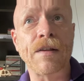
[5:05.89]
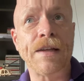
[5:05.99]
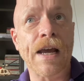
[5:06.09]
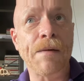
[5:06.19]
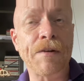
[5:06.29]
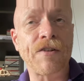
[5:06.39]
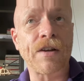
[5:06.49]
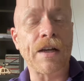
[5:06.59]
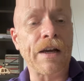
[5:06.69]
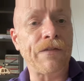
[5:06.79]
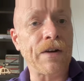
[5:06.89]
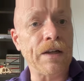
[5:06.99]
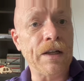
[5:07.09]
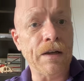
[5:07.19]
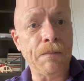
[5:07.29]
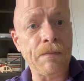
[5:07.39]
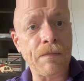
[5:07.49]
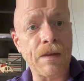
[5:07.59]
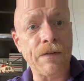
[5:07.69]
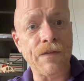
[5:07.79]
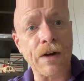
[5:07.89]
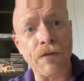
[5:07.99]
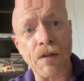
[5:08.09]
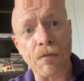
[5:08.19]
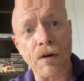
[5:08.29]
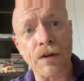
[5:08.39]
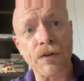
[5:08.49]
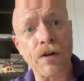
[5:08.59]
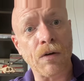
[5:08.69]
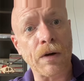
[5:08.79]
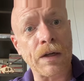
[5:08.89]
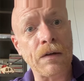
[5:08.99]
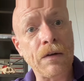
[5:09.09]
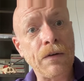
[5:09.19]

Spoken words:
damage to life and limb that veterans were undergoing